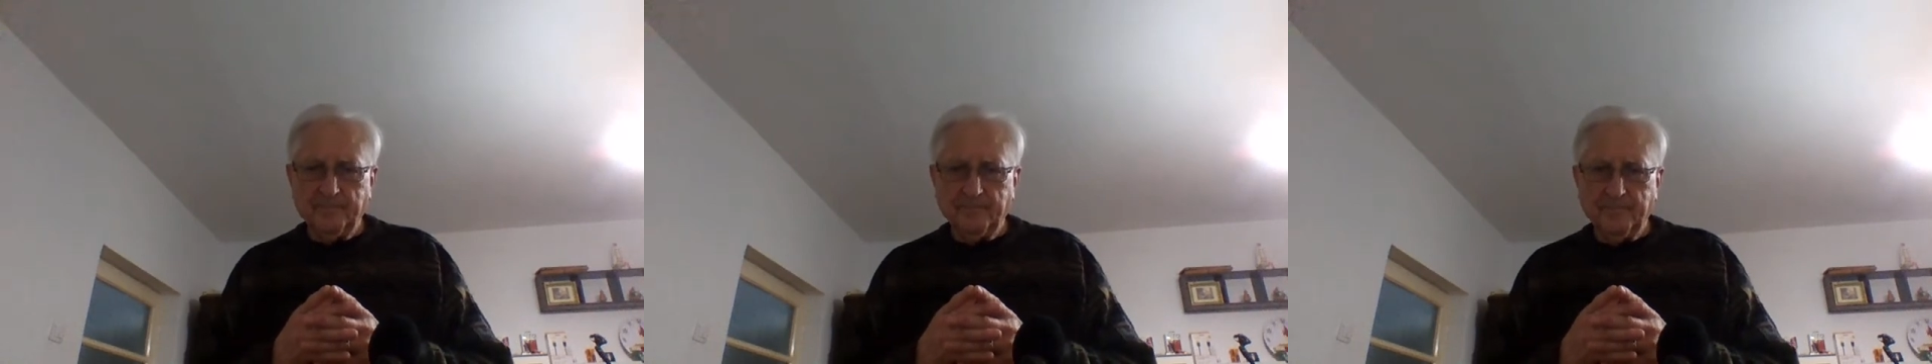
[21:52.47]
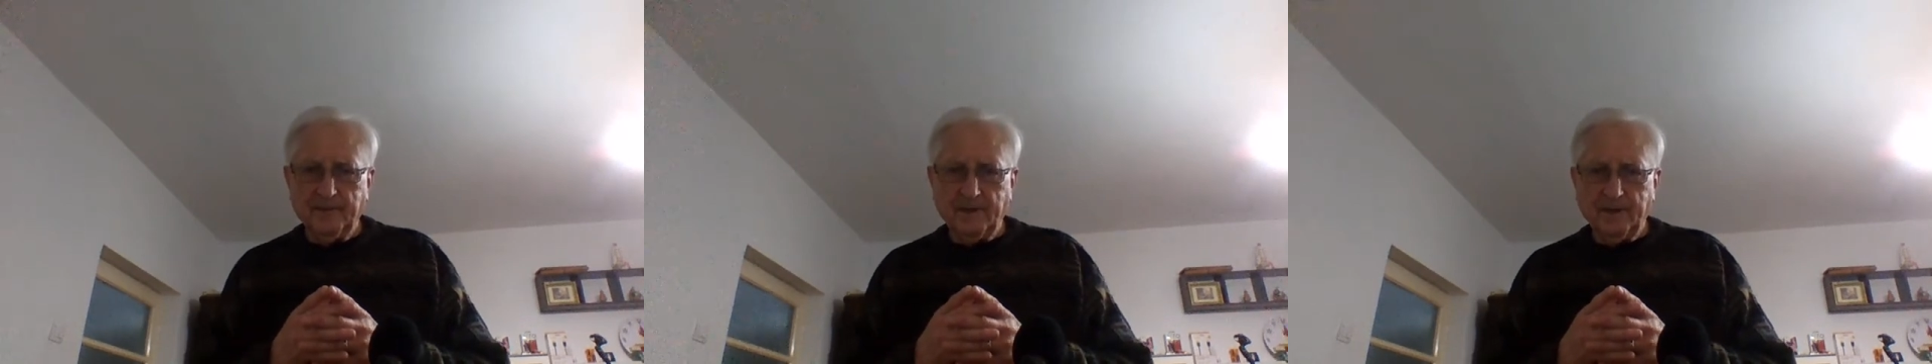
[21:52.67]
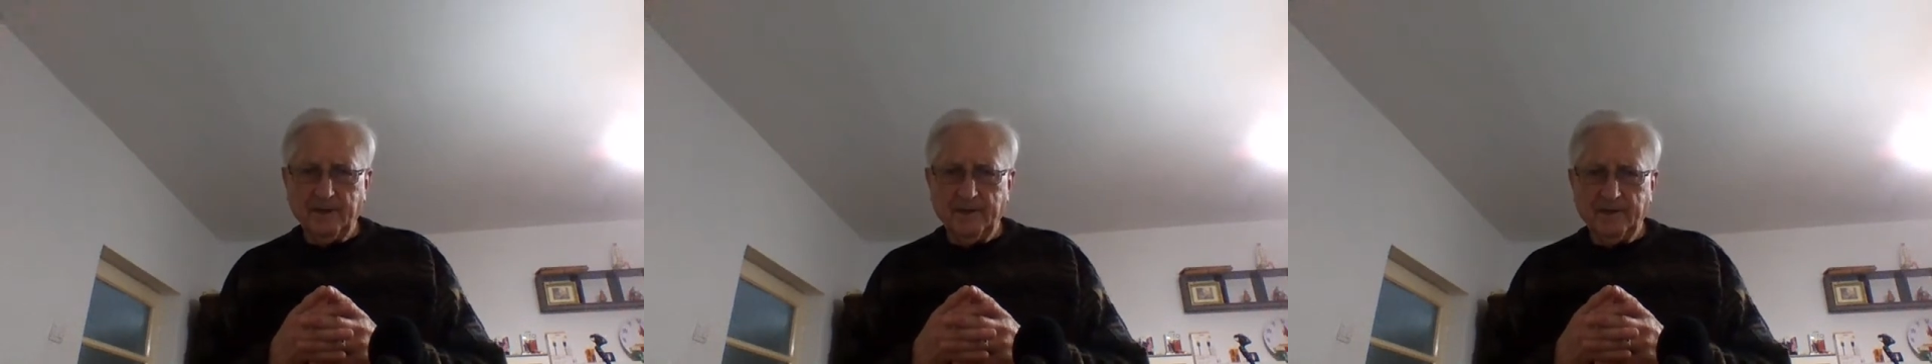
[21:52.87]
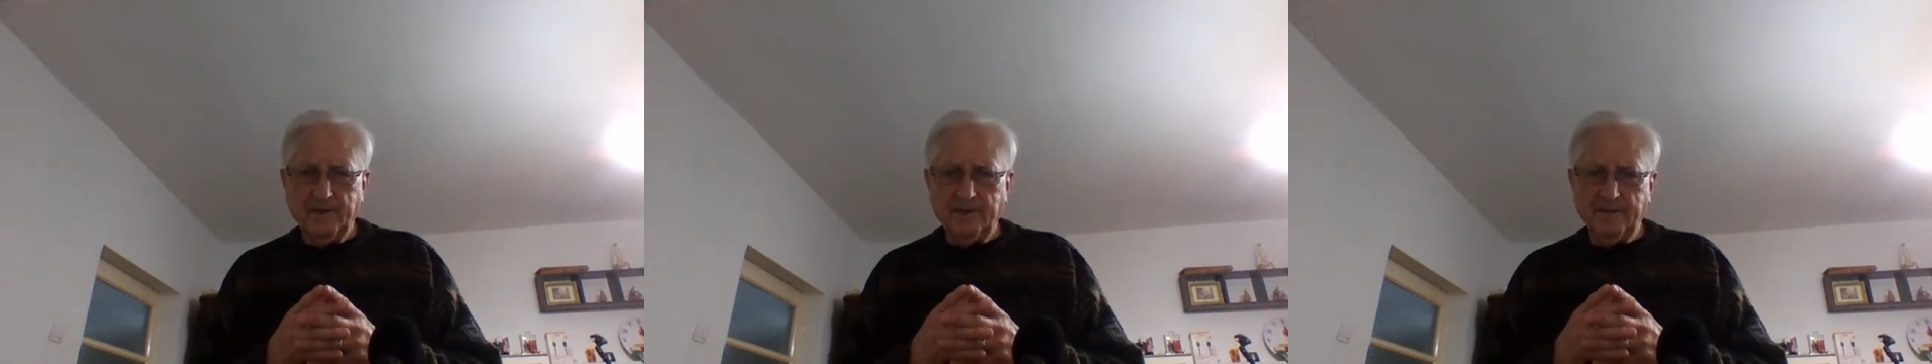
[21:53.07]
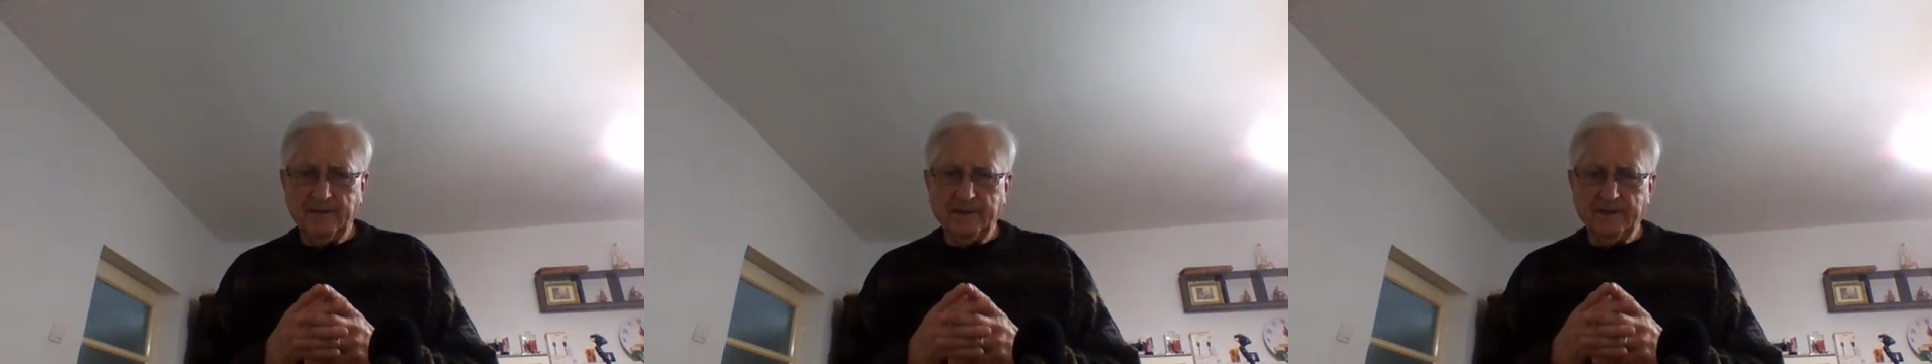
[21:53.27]
Now, he
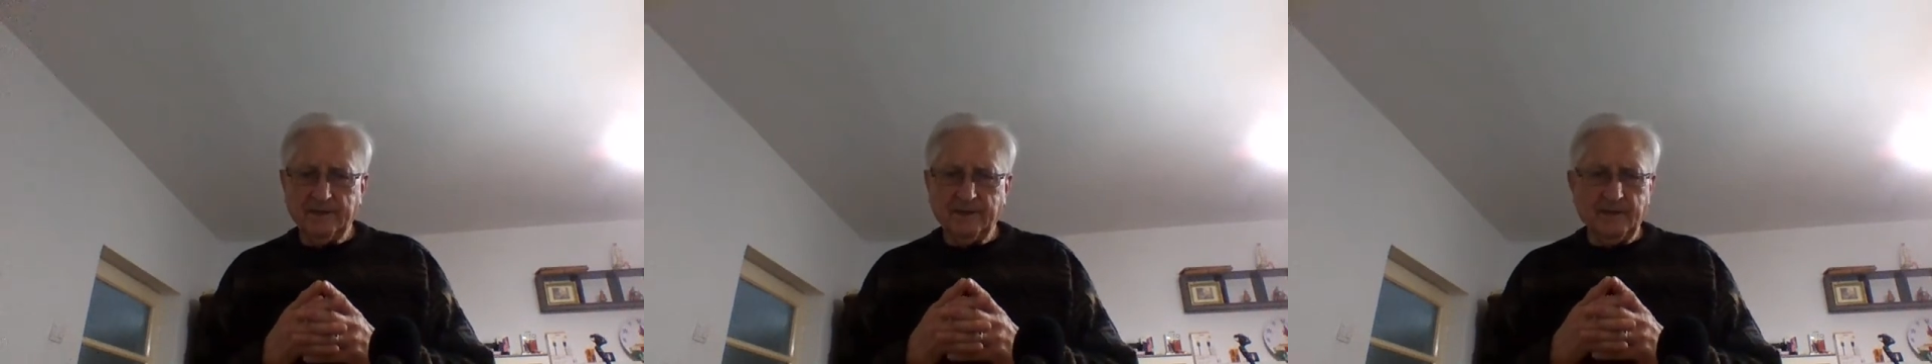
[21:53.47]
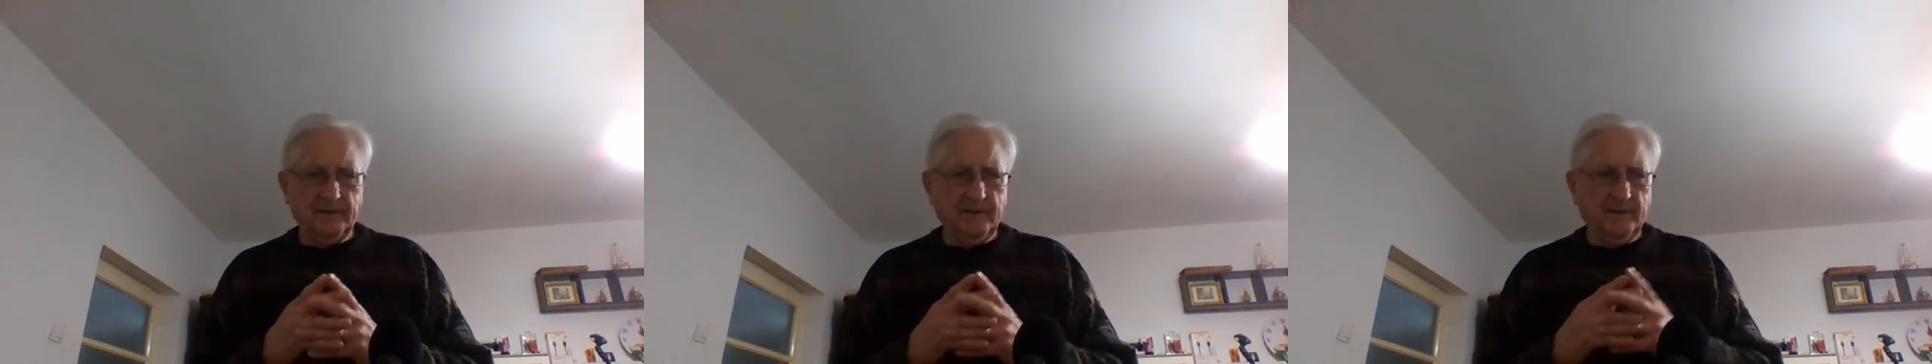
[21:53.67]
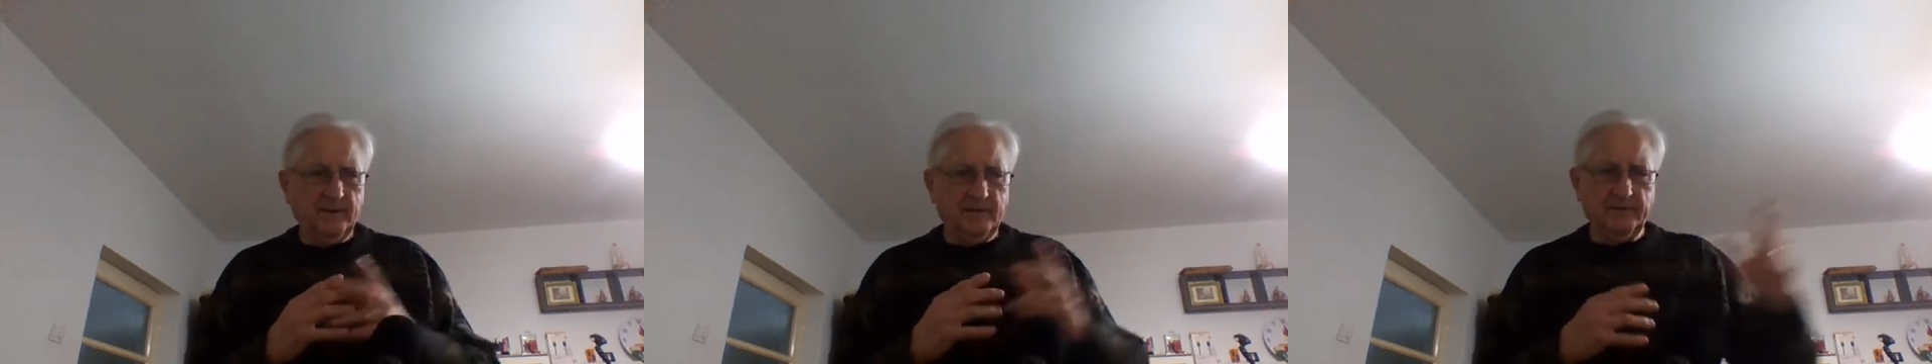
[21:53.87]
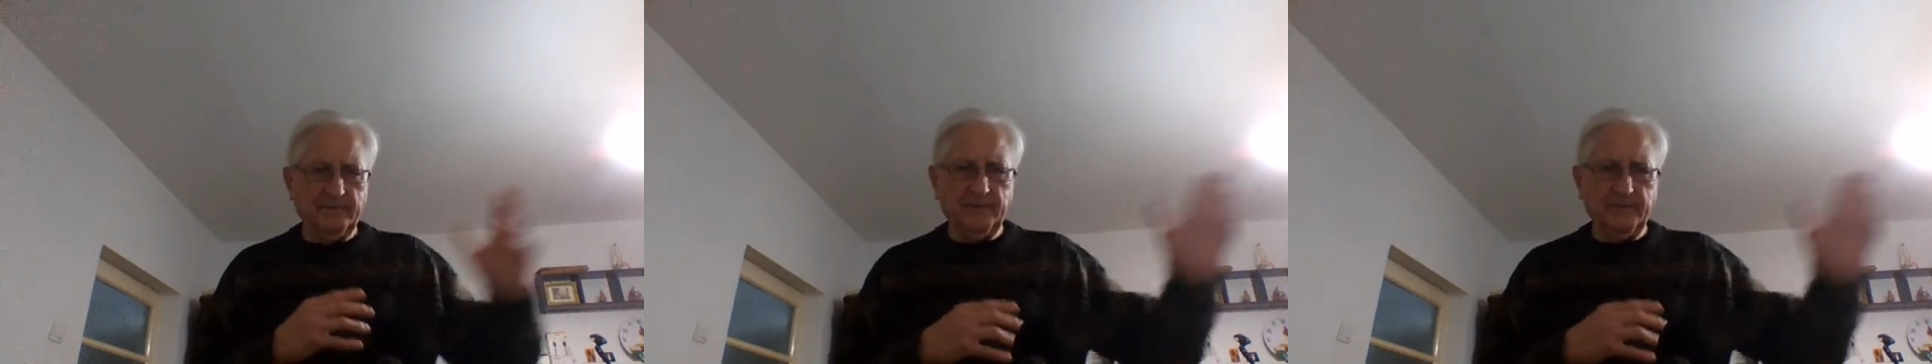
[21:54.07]
didn't say the heart of